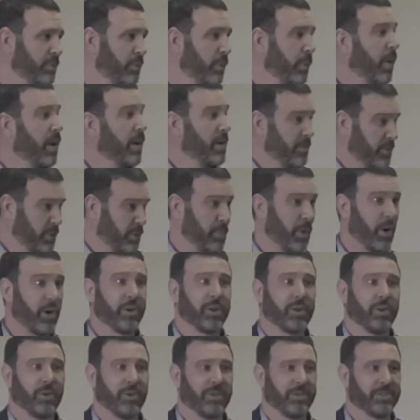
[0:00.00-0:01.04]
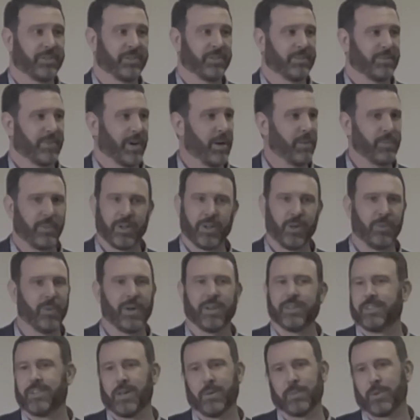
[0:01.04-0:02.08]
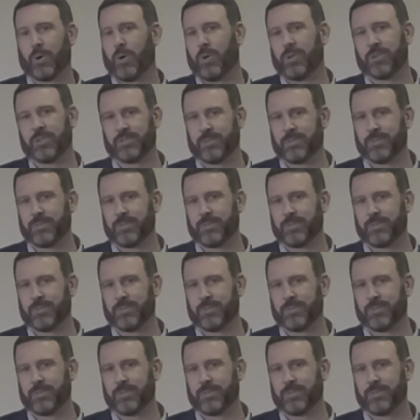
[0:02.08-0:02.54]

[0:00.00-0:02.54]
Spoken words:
We want smart goals, right? We don't want dumb goals.